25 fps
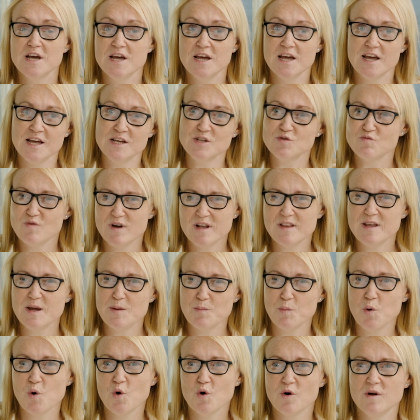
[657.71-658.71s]
it's really
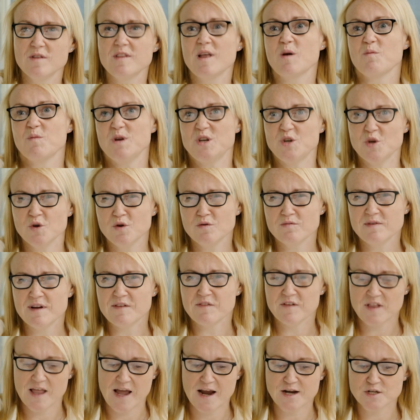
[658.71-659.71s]
important that we do
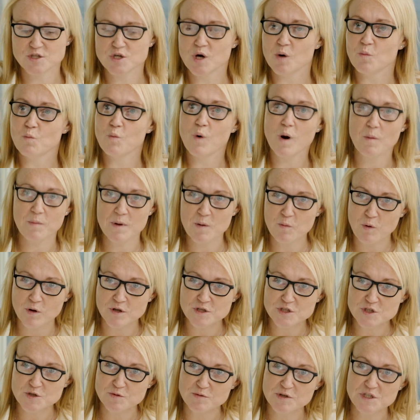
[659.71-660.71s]
reflect on what we
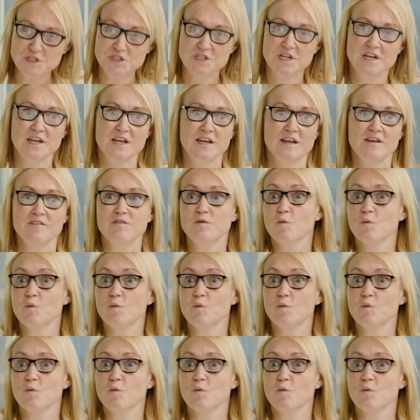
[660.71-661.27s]
want to achieve,